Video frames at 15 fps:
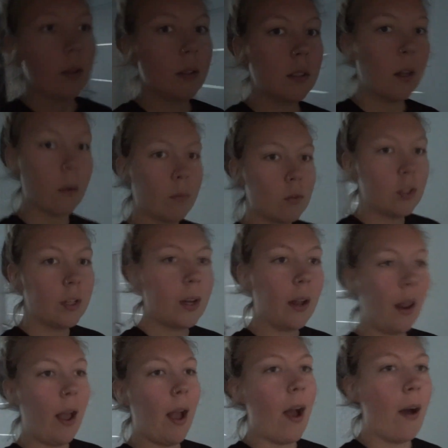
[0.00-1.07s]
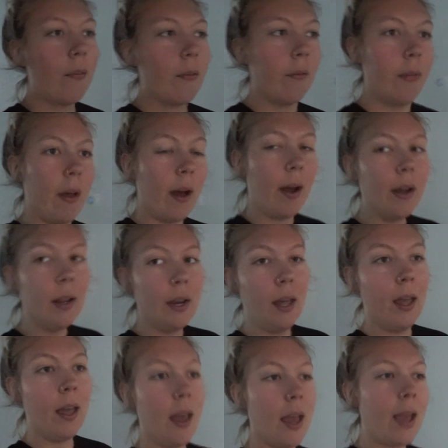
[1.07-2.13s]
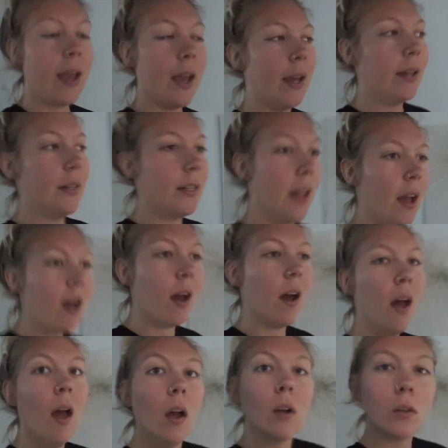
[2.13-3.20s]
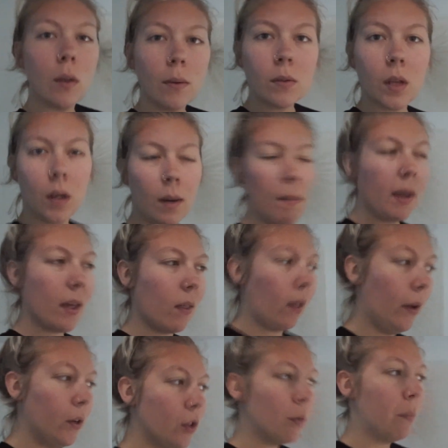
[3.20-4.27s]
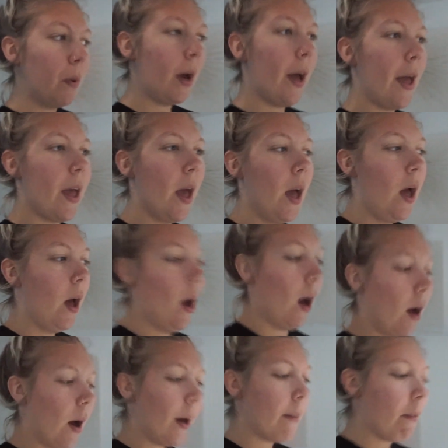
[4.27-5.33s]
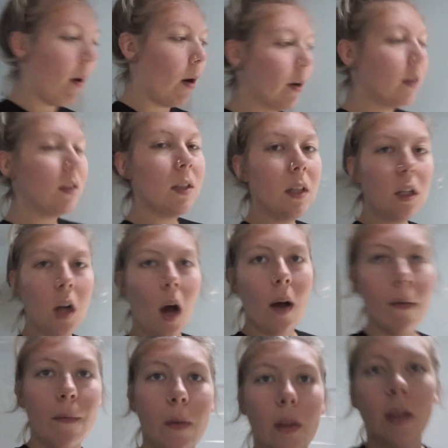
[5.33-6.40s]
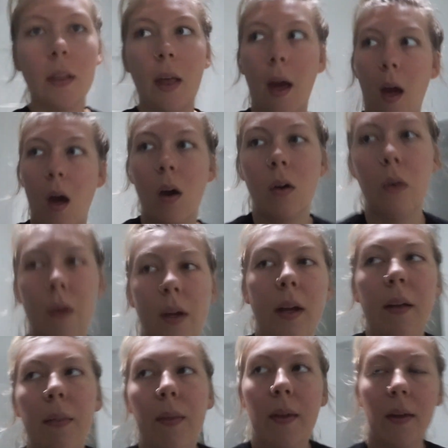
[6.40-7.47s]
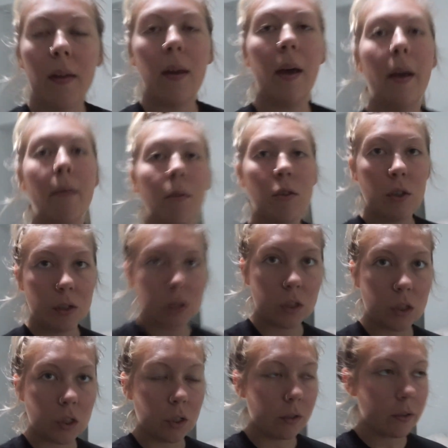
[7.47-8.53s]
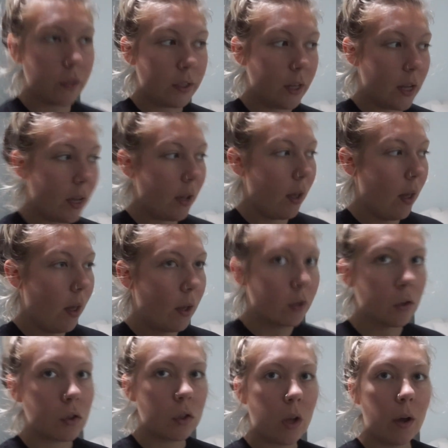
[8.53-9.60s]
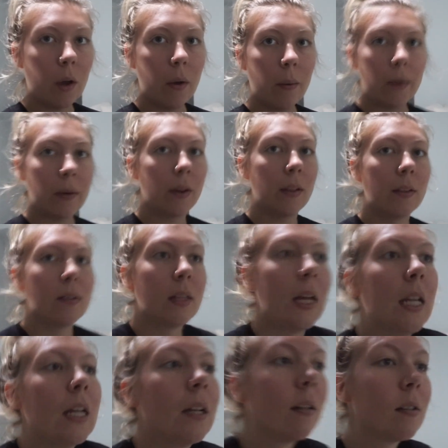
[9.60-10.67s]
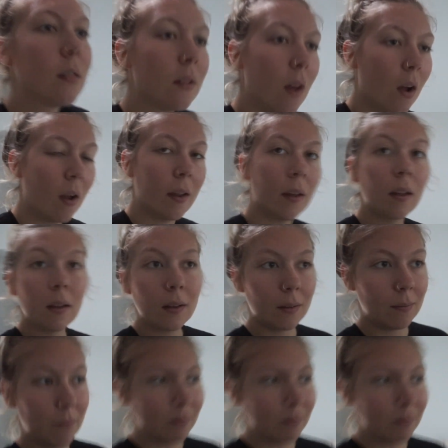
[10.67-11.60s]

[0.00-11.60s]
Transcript: So she got half of that, and yeah. So I was gonna make lunch, but I'm honestly not feeling that hungry. I think I was just thirsty. So, okay, this lighting is not good.